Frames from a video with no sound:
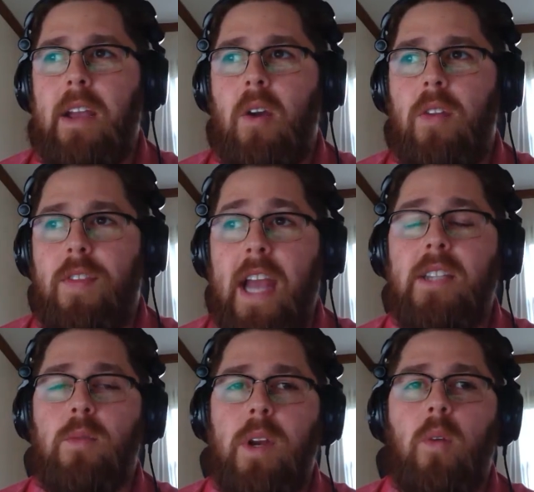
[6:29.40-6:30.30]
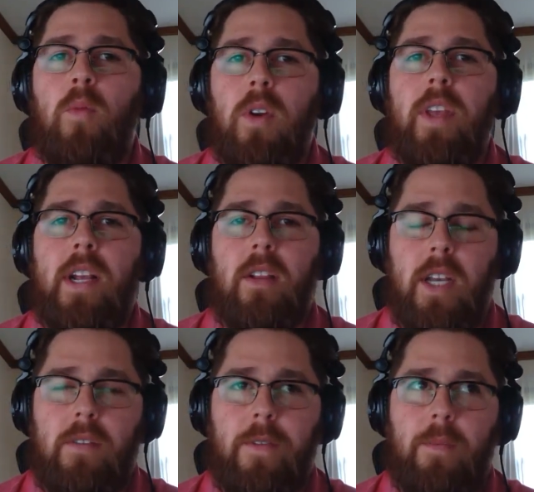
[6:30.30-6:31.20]
that's when it really
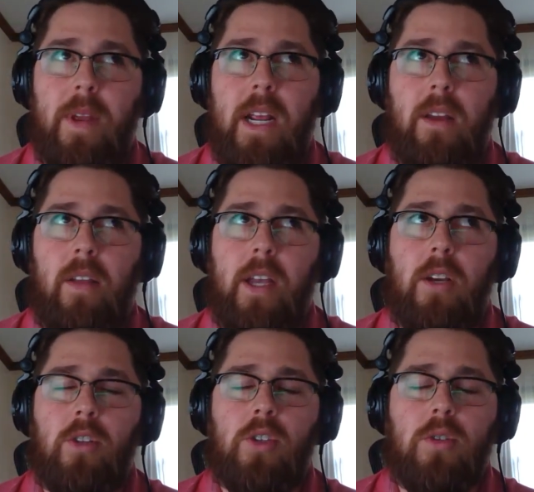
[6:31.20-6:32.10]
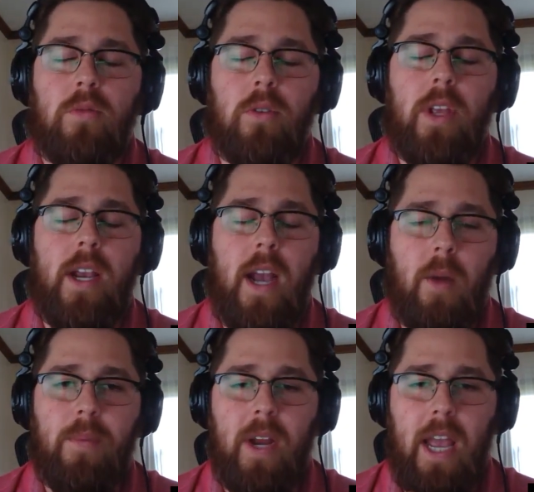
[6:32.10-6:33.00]
clicked for me, like truly
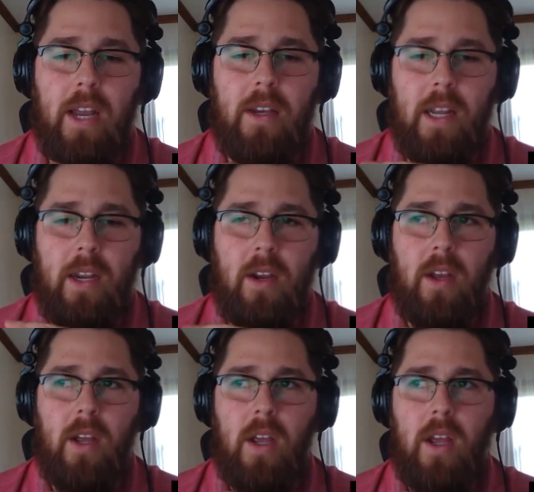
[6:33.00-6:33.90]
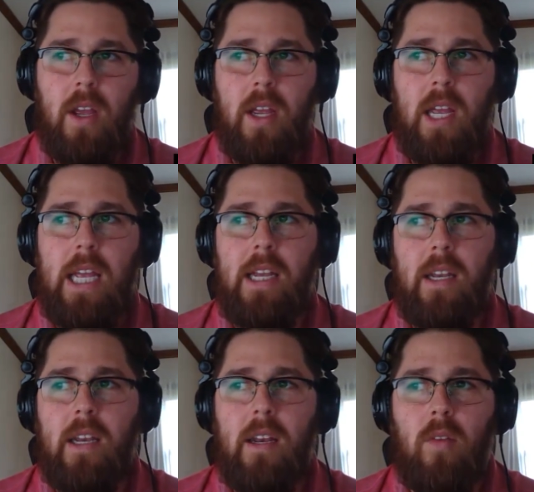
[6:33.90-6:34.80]
comprehending
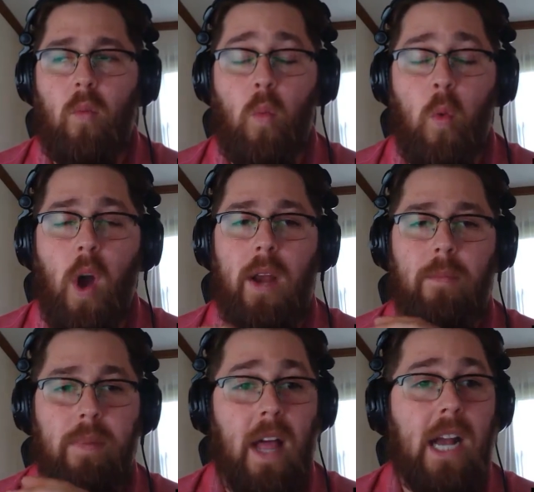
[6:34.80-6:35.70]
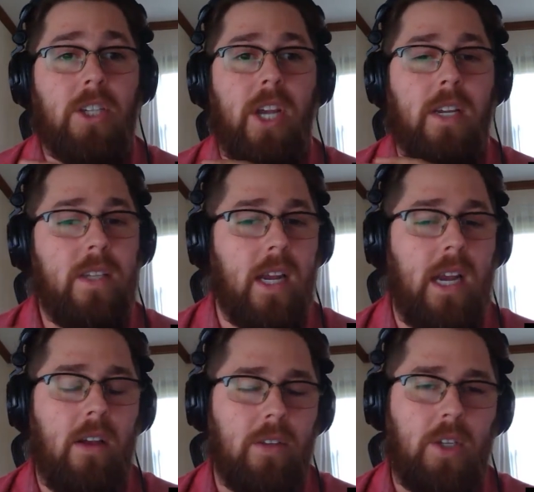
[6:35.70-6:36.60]
what blockchain
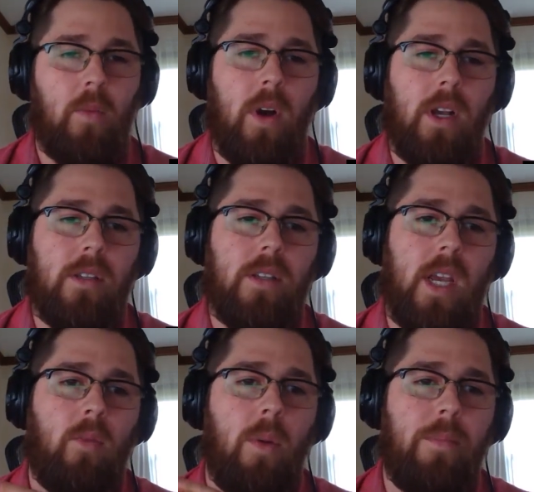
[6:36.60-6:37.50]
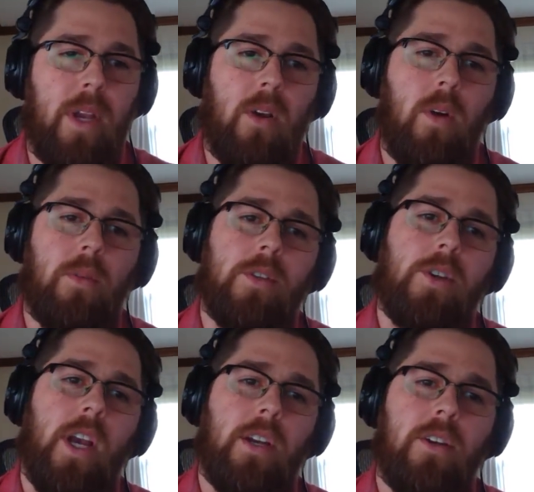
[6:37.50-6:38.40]
technology was and what Bitcoin was
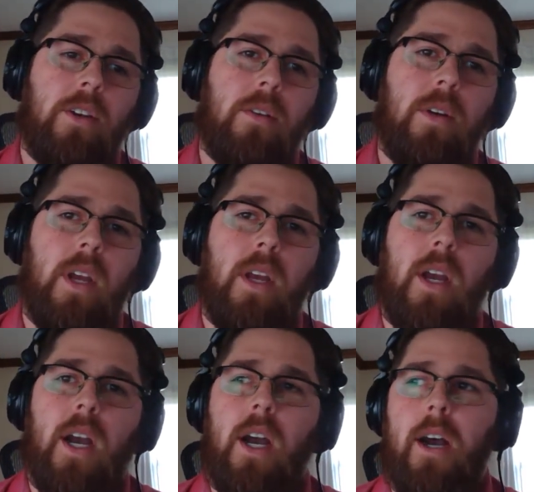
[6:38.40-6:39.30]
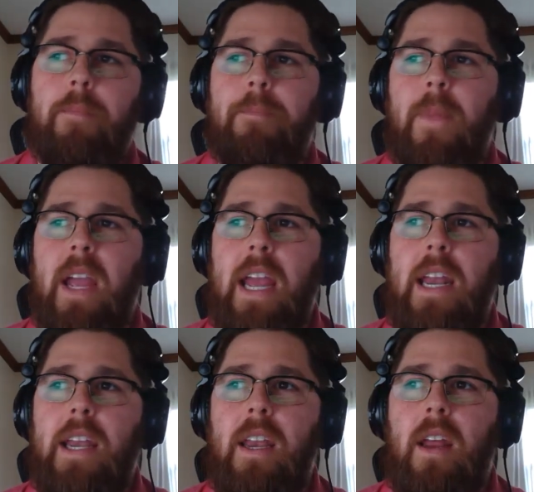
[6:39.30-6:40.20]
trying to do. And